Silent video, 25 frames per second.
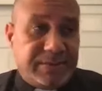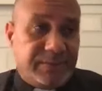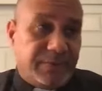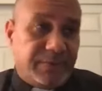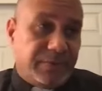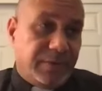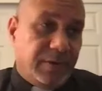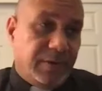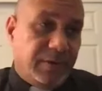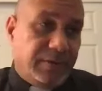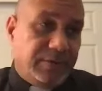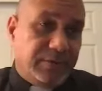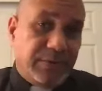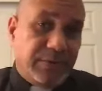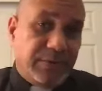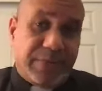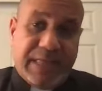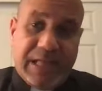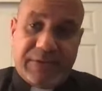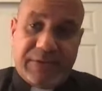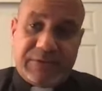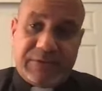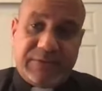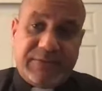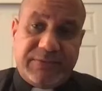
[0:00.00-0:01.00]
from
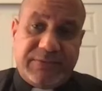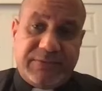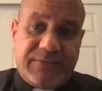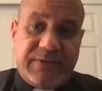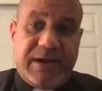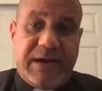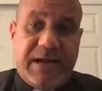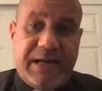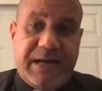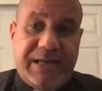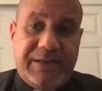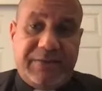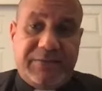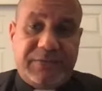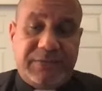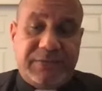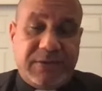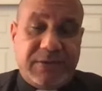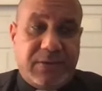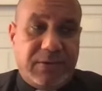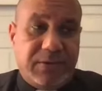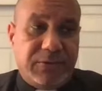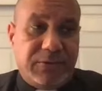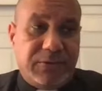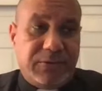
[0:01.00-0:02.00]
2005
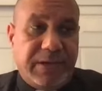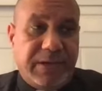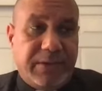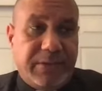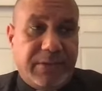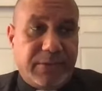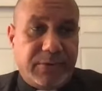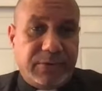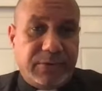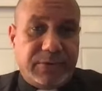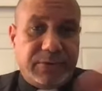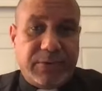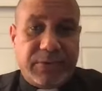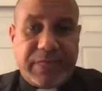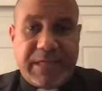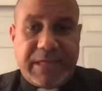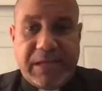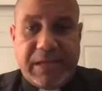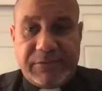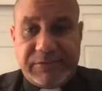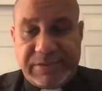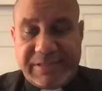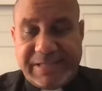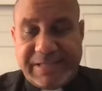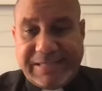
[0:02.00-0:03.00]
all the way through
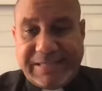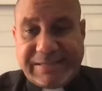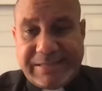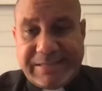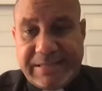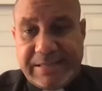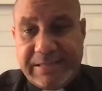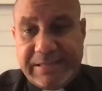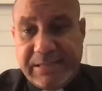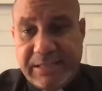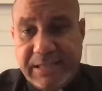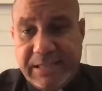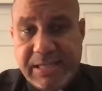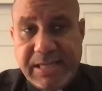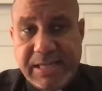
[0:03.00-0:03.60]
2018.